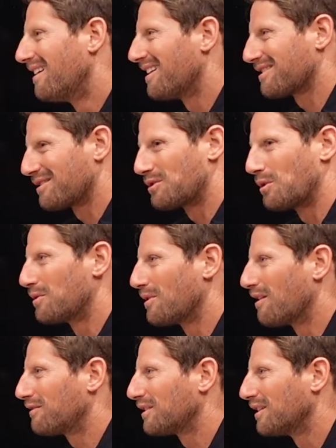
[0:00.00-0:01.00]
as I told you
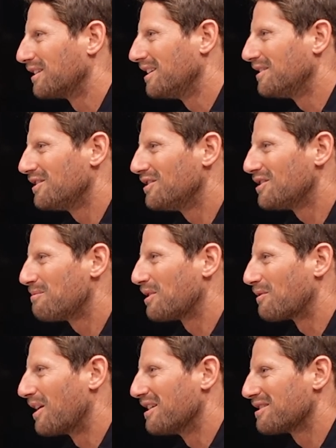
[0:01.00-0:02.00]
after the Indy
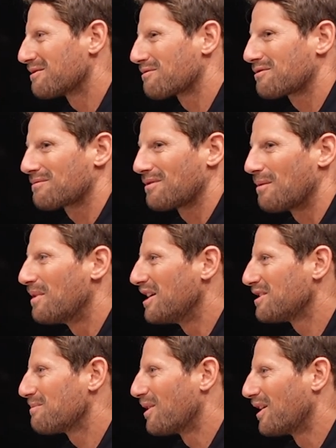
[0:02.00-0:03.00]
GP race, I was
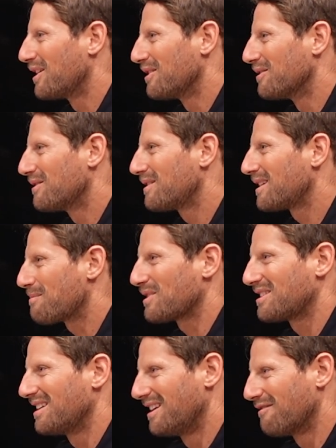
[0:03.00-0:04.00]
amazed by your
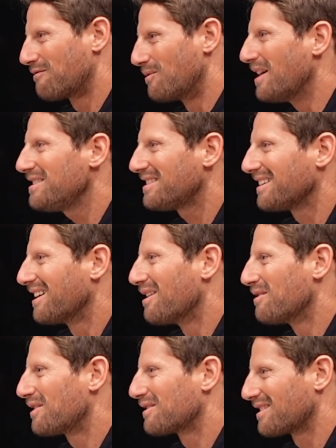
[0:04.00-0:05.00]
capacity of racing now.
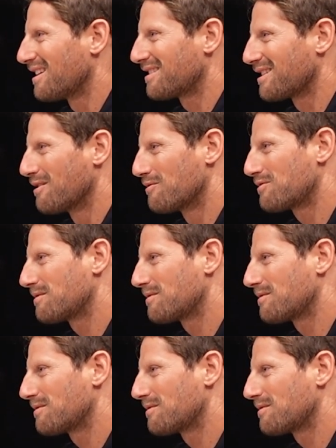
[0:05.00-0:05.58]
Because last year,